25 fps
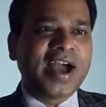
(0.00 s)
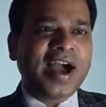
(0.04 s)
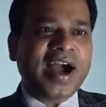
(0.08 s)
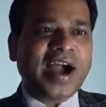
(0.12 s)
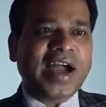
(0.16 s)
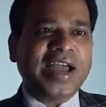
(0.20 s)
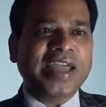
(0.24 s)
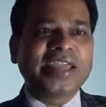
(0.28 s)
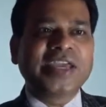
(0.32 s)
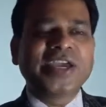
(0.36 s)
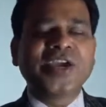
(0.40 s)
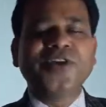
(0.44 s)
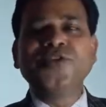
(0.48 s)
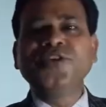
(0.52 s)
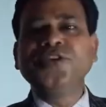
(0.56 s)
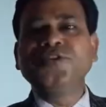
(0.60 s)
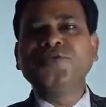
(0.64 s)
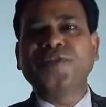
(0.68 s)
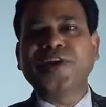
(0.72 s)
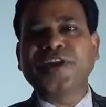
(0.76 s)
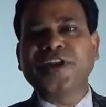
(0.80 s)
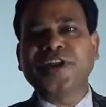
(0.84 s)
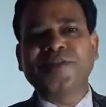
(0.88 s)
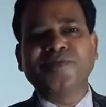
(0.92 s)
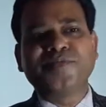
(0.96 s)
IQ is
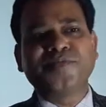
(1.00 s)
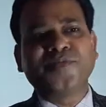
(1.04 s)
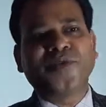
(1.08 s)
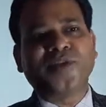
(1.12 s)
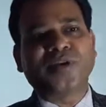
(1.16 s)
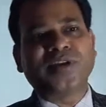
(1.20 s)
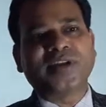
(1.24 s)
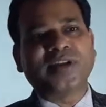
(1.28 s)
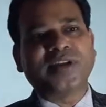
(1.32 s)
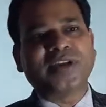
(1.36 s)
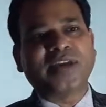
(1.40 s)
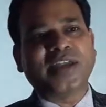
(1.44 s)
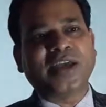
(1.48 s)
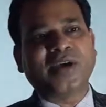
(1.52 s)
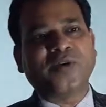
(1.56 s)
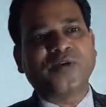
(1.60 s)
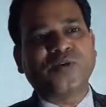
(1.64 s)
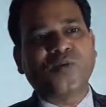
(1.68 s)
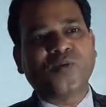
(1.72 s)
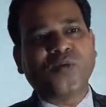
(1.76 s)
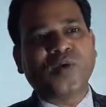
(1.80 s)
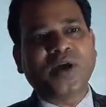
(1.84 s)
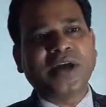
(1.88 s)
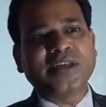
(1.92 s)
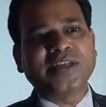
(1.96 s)
very important. Like
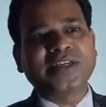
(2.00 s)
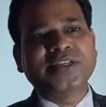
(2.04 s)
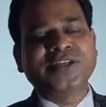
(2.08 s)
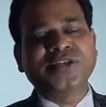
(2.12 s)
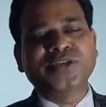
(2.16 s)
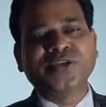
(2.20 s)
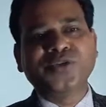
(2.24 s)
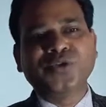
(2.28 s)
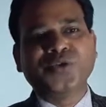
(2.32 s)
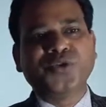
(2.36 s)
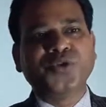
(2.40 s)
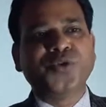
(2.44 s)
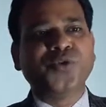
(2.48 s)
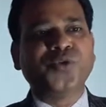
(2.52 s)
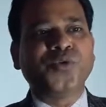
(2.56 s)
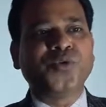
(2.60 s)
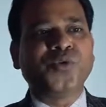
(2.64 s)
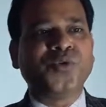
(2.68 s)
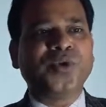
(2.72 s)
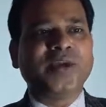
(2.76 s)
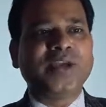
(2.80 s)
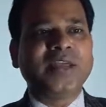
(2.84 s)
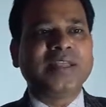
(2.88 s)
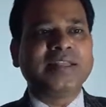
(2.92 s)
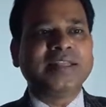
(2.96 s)
what to do.